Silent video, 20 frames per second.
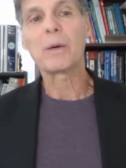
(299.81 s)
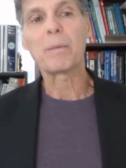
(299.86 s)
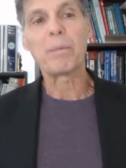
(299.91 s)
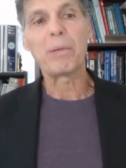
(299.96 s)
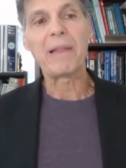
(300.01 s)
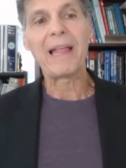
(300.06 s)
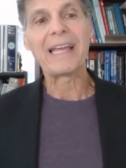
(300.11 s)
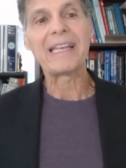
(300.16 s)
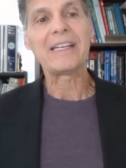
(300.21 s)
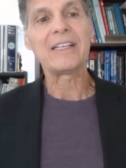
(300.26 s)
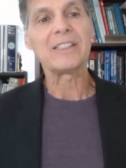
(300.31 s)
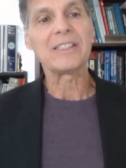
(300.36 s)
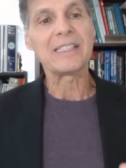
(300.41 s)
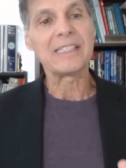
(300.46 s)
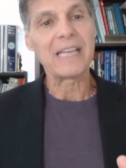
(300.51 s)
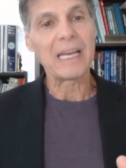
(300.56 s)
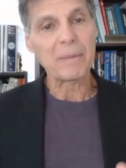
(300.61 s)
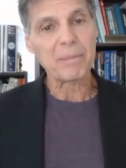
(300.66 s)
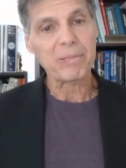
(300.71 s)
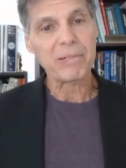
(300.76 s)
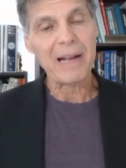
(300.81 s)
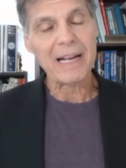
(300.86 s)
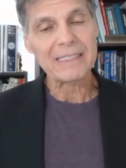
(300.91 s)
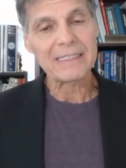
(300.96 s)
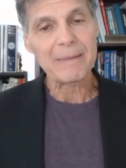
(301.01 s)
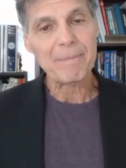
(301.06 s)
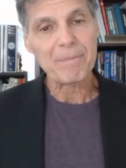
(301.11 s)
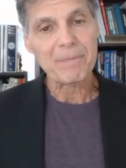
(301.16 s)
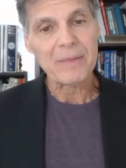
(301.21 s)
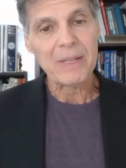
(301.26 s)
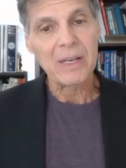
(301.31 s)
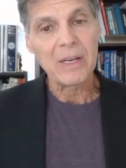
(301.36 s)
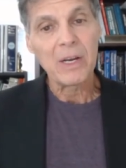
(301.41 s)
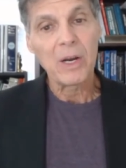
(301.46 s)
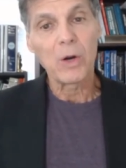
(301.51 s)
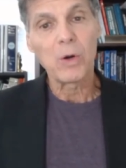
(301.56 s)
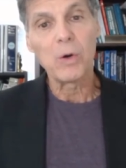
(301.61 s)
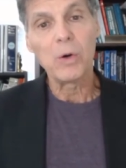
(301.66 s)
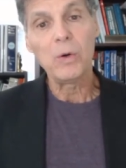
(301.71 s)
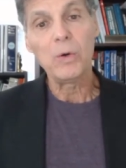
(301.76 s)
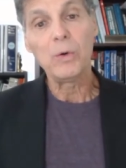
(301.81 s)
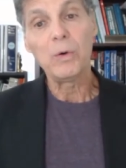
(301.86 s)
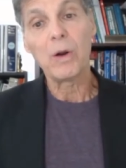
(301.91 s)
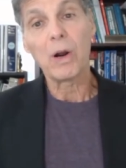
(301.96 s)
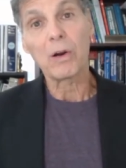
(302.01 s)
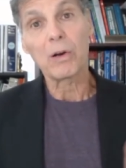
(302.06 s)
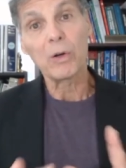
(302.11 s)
are planning to get pregnant or who,